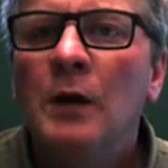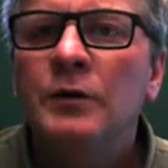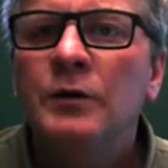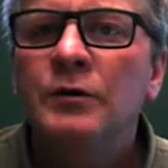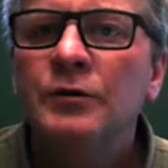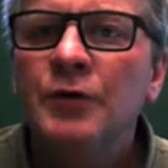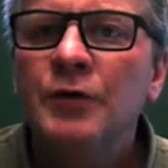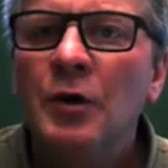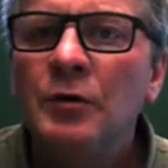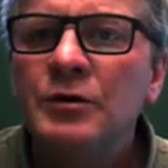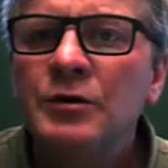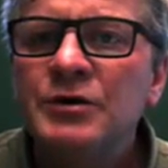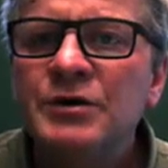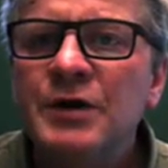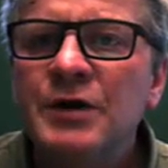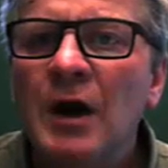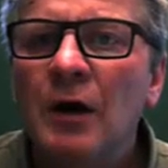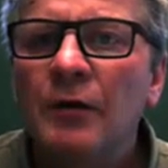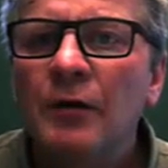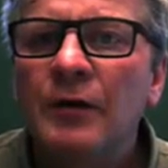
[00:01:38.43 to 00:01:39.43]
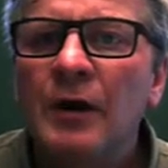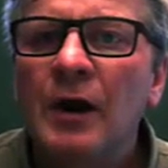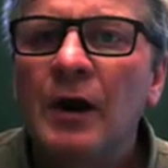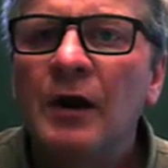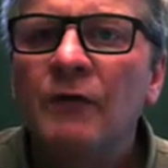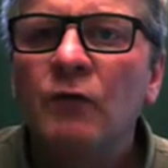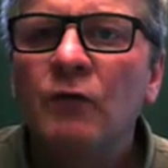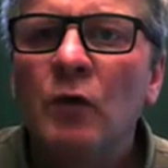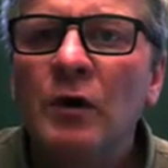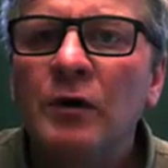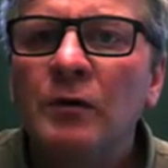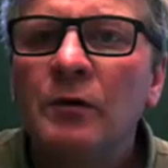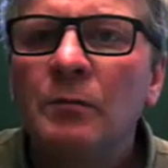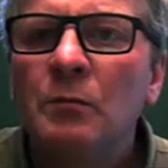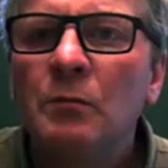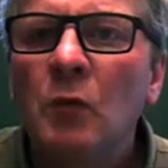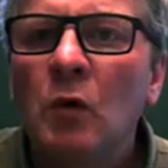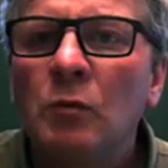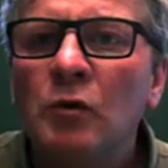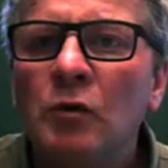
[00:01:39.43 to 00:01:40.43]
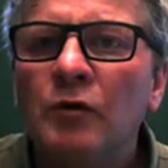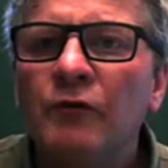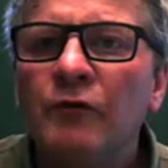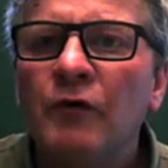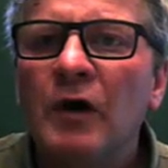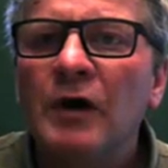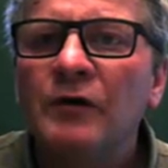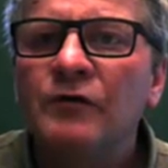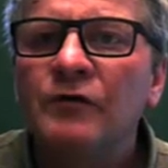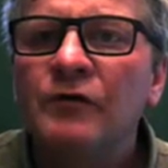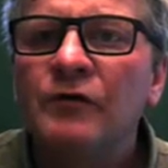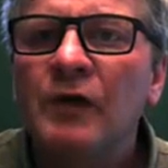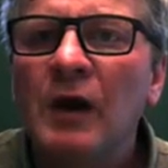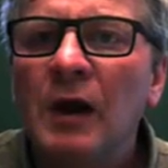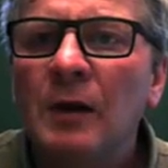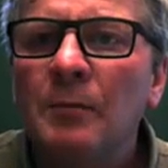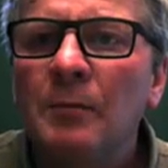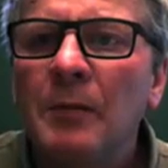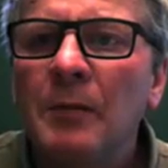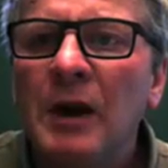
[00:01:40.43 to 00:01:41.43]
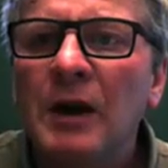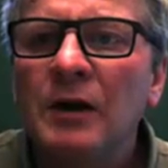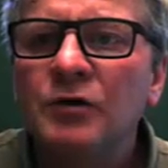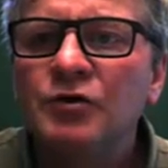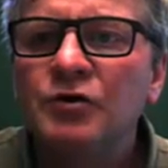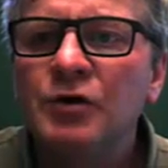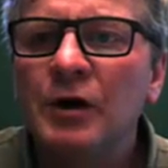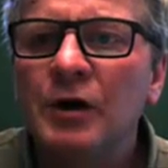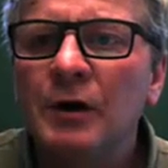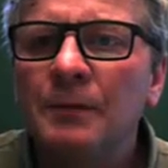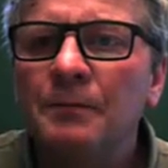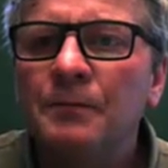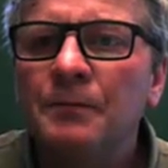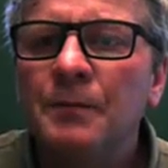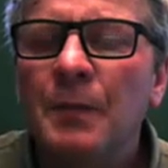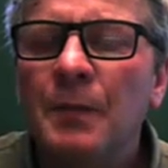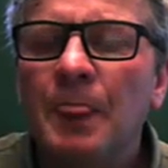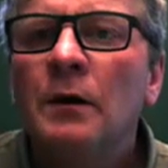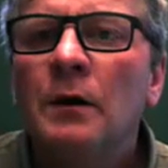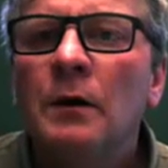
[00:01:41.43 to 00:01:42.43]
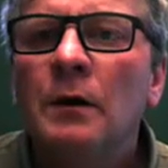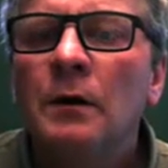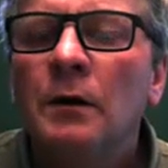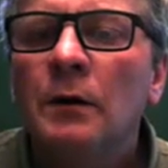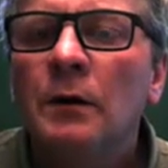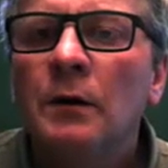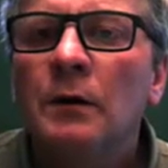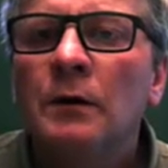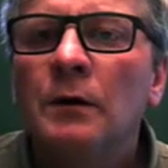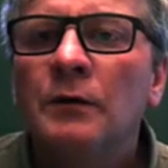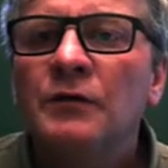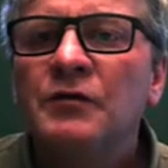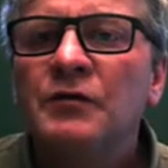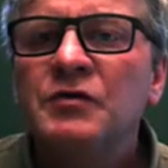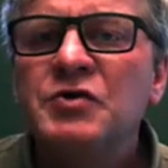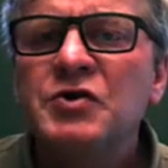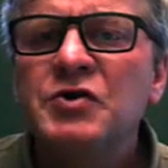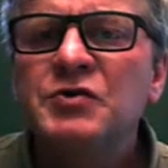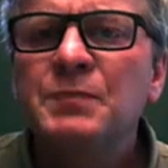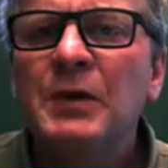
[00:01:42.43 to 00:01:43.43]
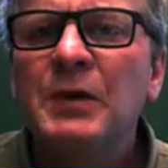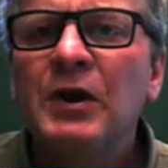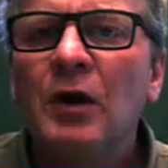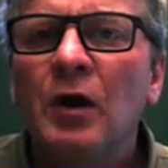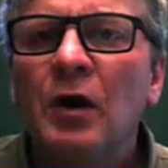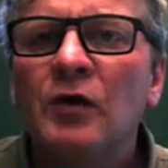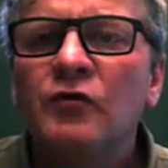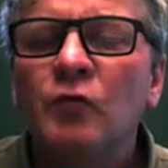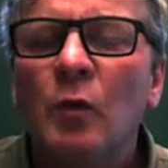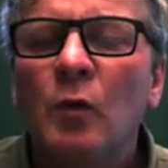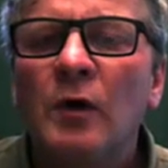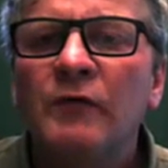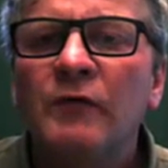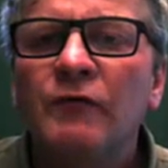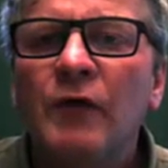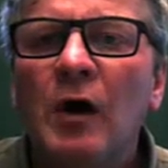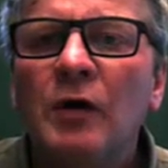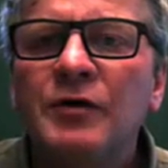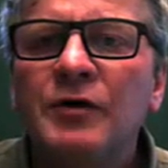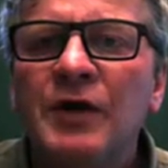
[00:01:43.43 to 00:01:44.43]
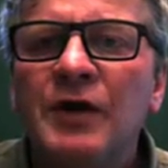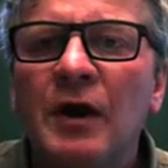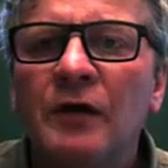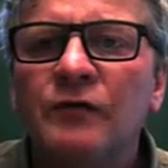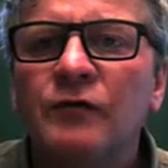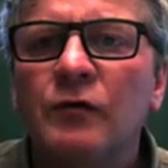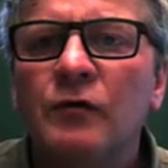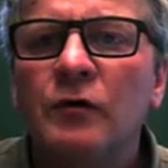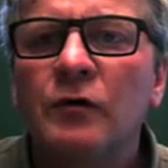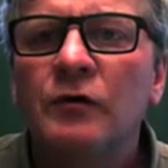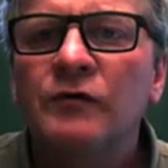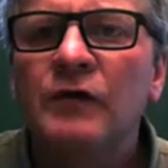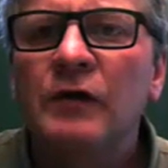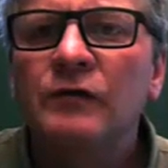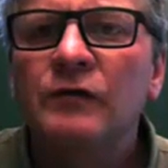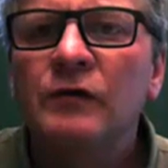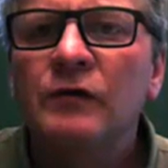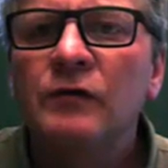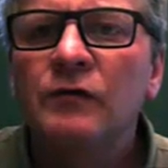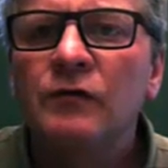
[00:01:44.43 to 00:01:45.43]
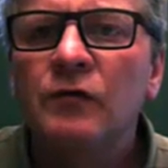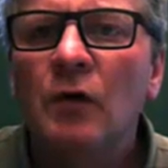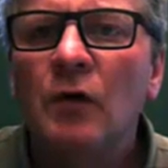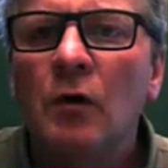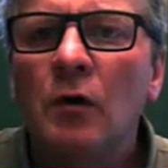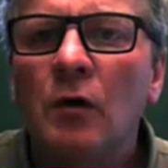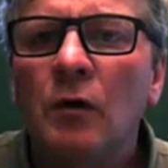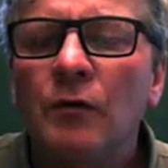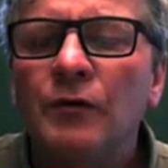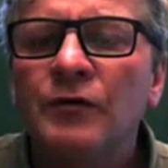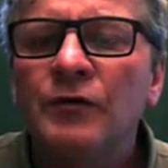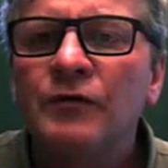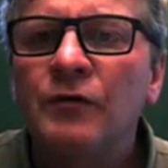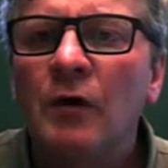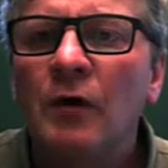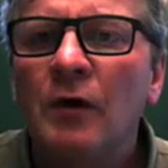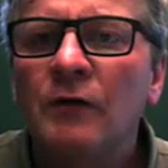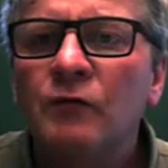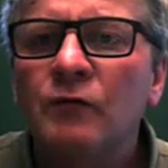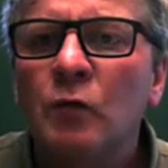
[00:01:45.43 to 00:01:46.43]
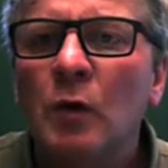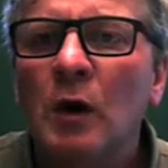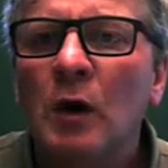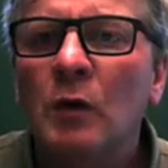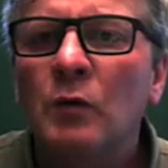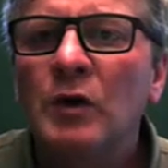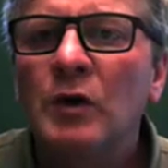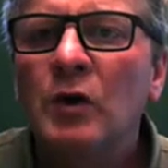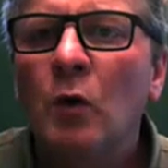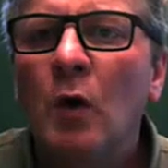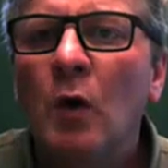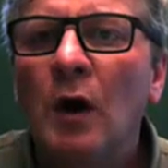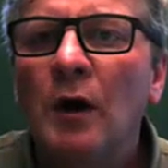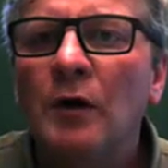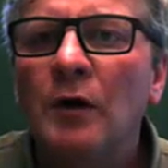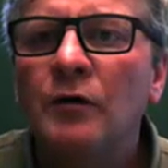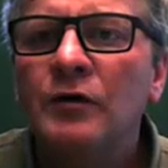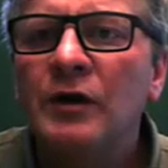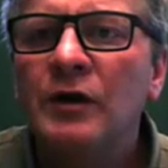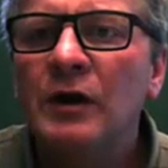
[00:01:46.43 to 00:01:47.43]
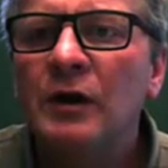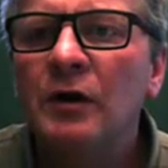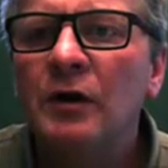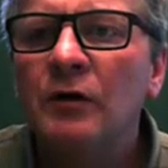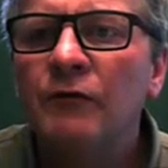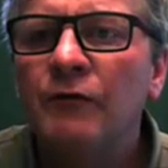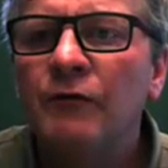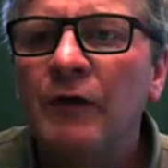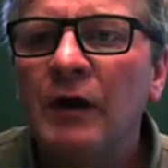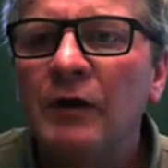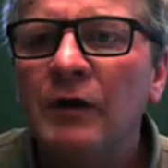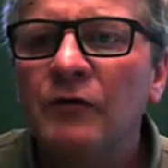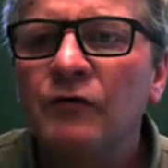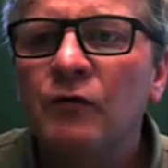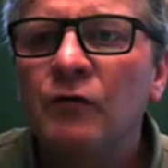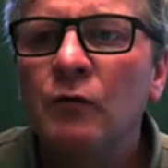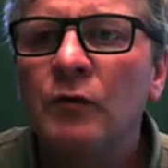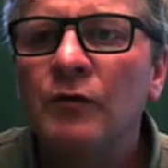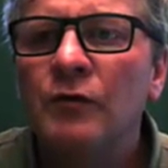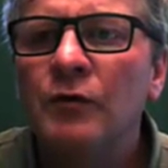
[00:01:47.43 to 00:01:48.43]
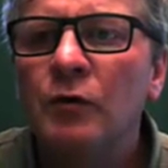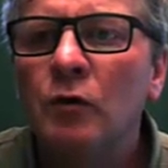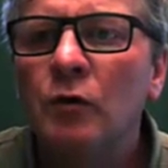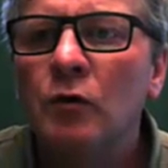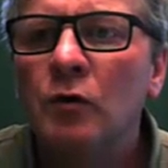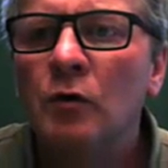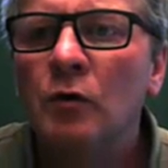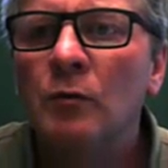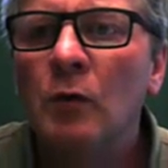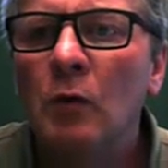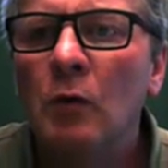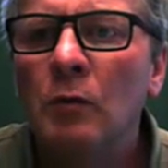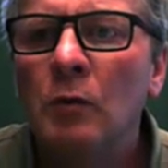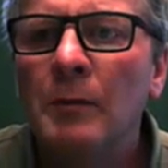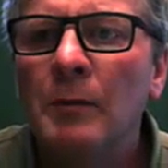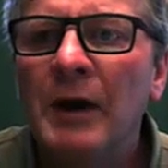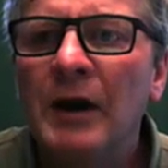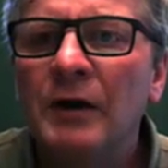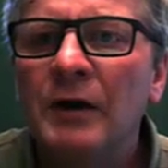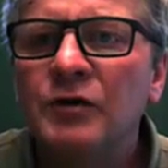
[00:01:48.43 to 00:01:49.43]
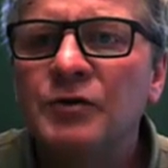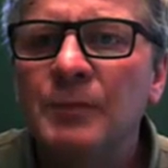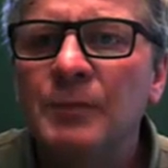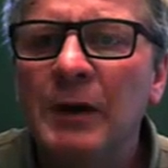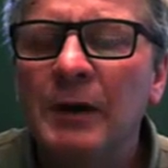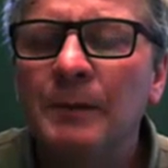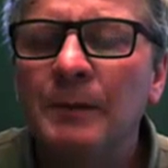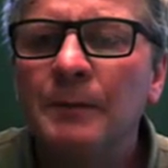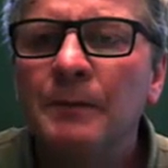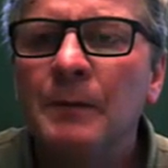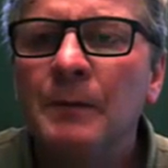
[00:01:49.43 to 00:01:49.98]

You'll notice now that I have one mobile device that I am managing. This is because one of our testers has installed the software required to interface with the Google Mobile Management.